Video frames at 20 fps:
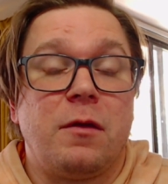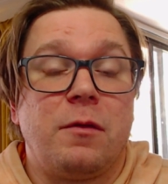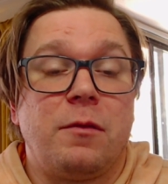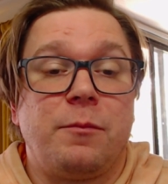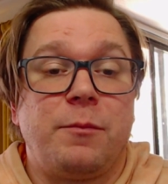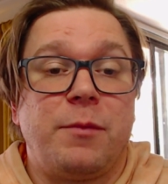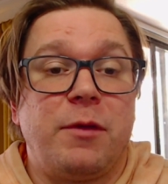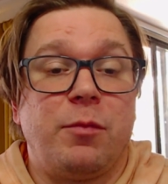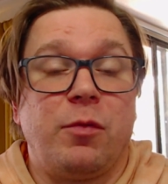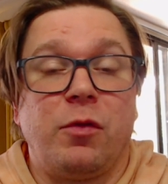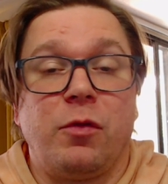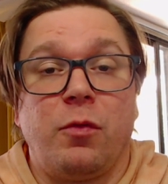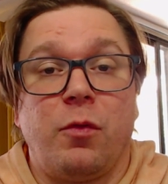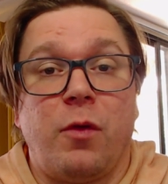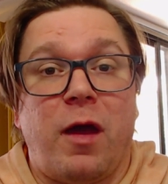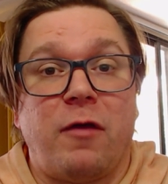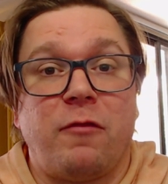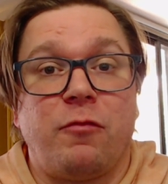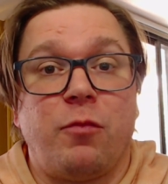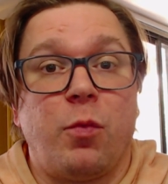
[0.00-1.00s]
people who
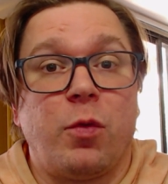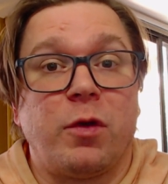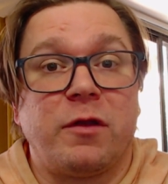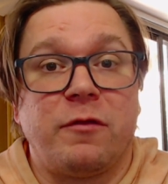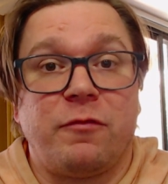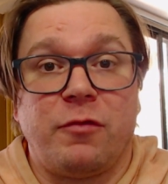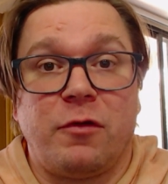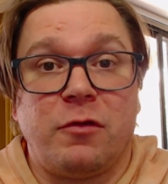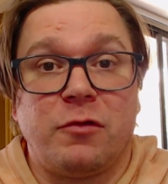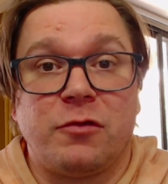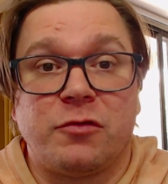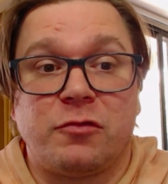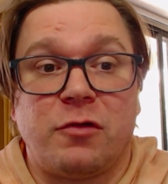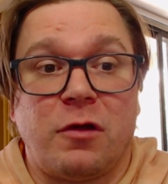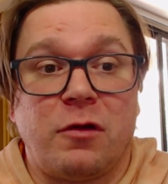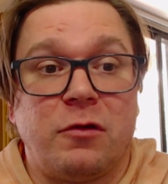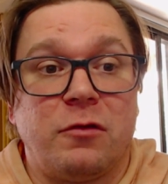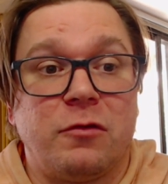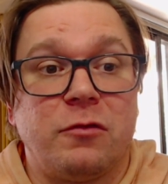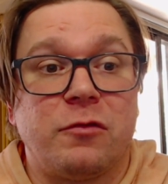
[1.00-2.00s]
have more difficult
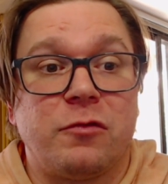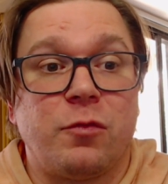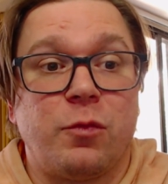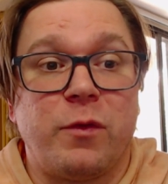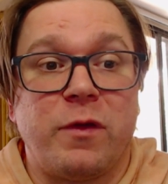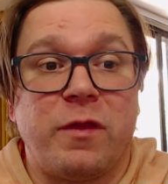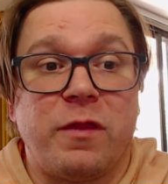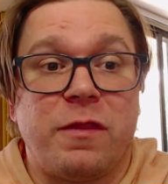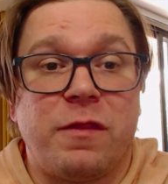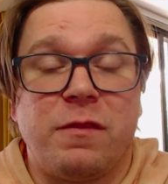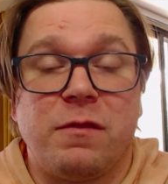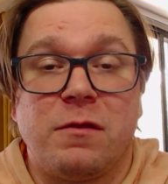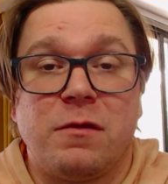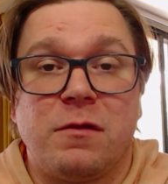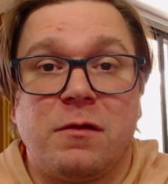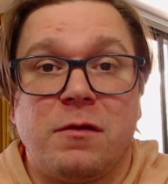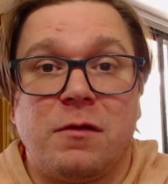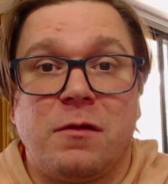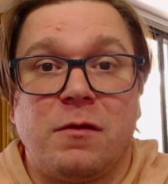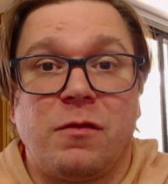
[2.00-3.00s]
struggles with
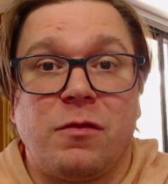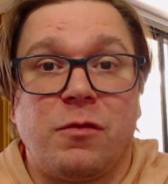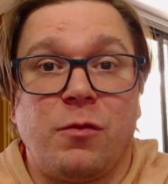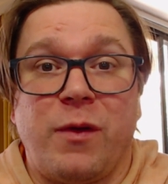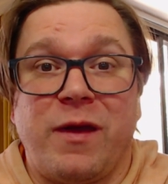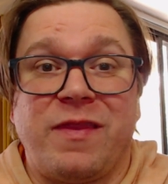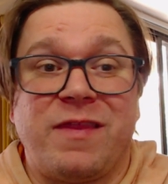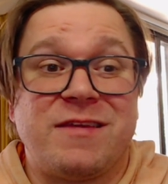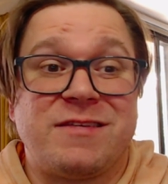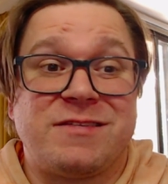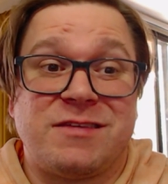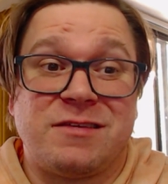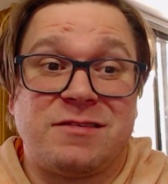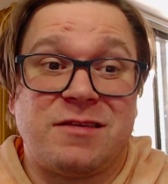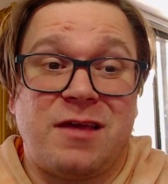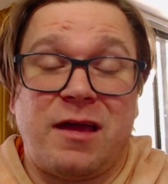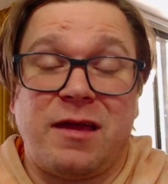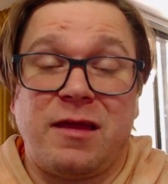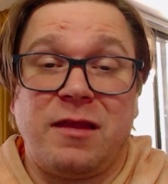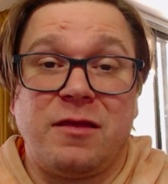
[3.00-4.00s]
the way this
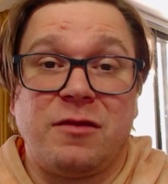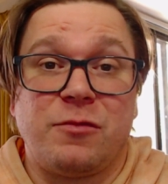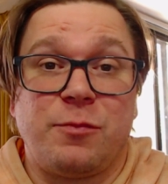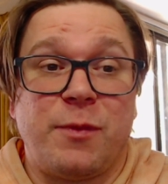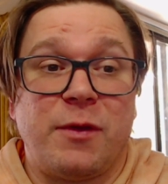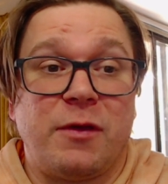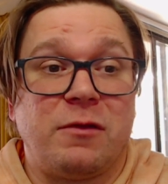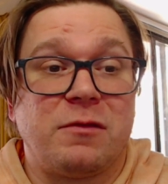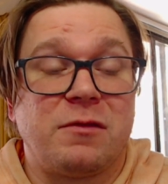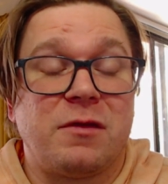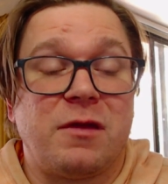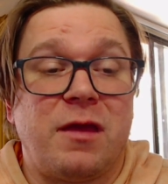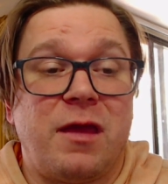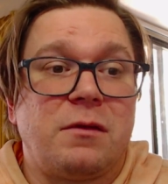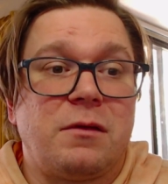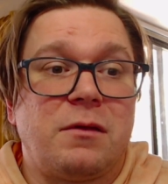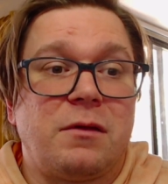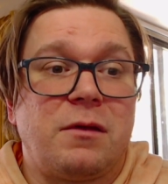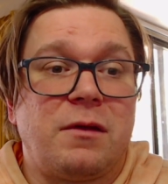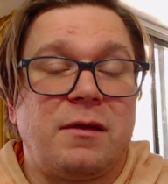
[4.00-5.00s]
society is built
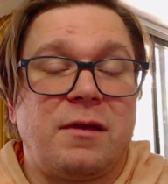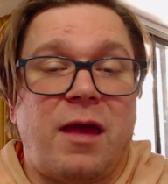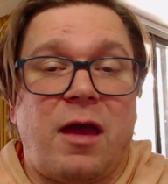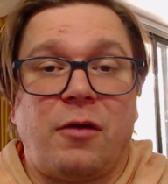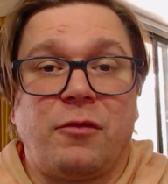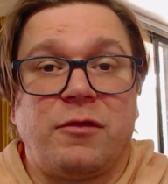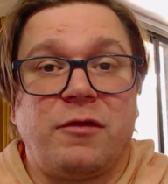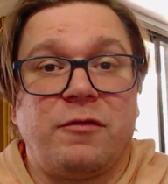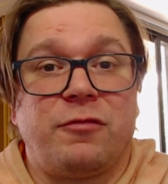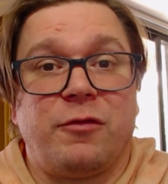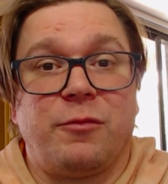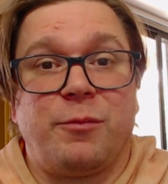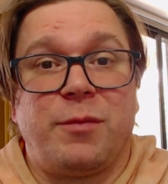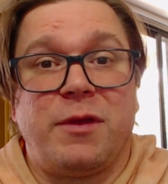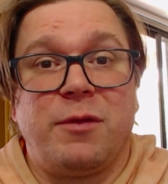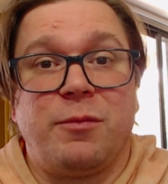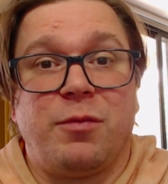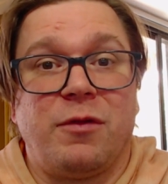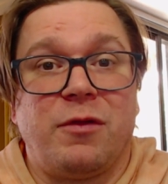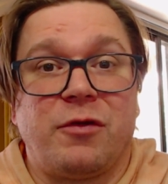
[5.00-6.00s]
and how different
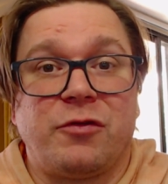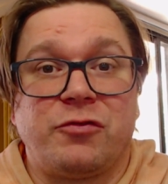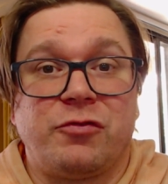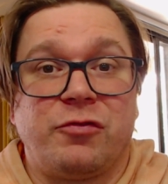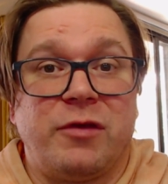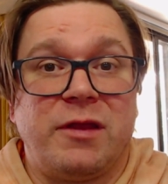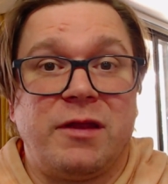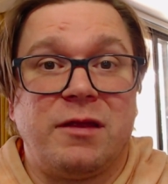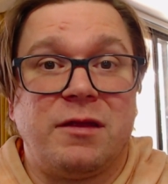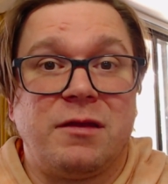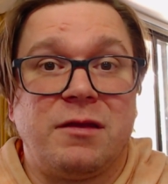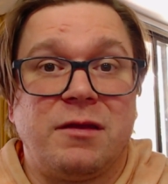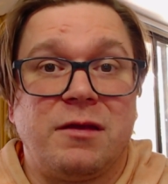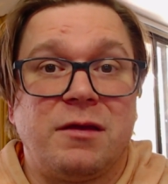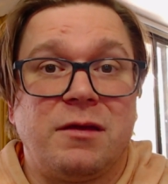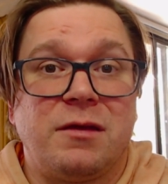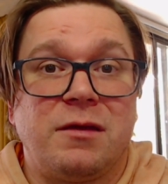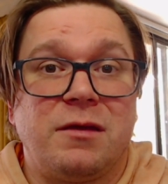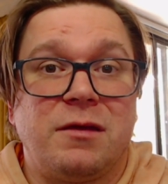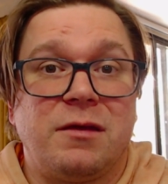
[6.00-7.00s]
people are treated
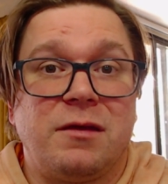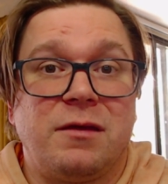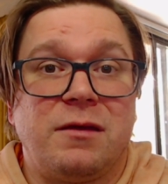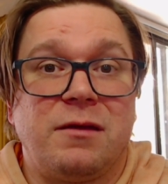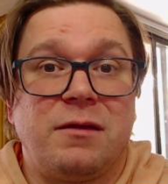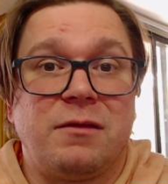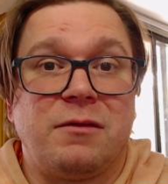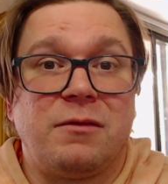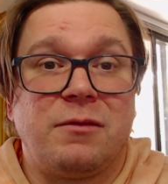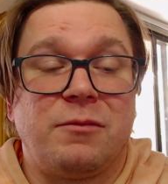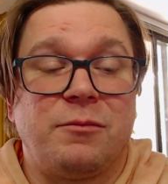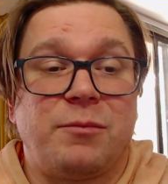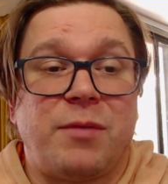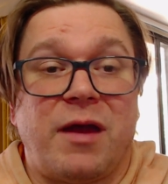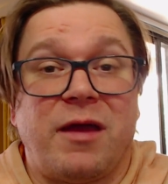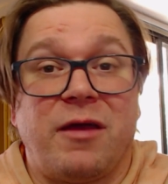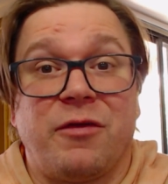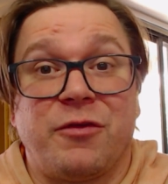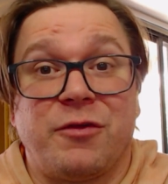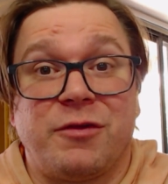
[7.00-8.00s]

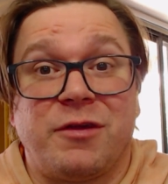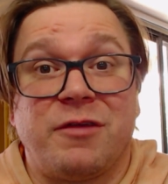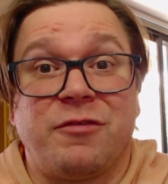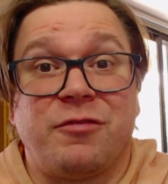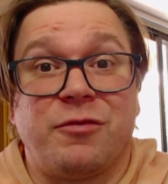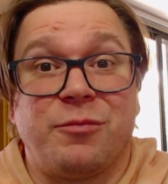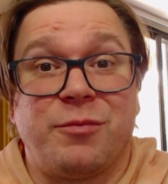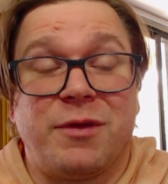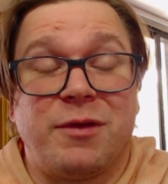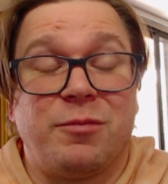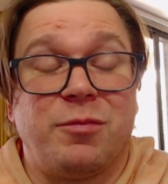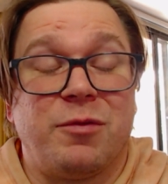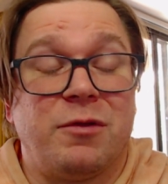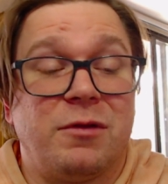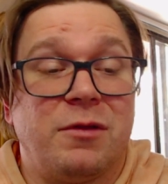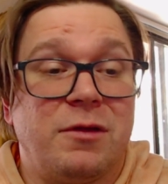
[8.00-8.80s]
by other different people.